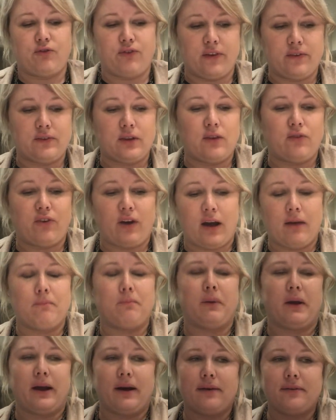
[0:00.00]
55
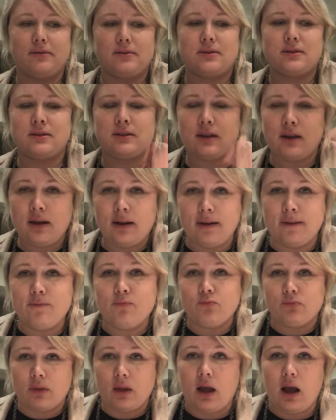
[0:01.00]
pounds,
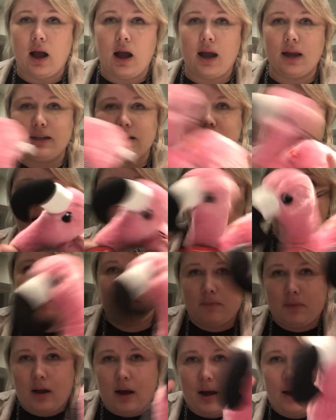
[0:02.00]
I,
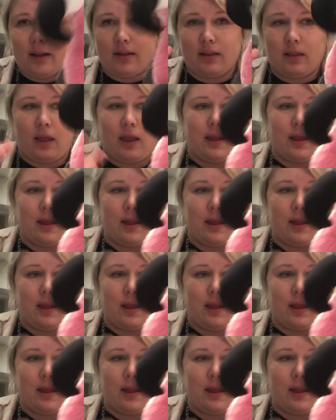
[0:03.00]
I'm not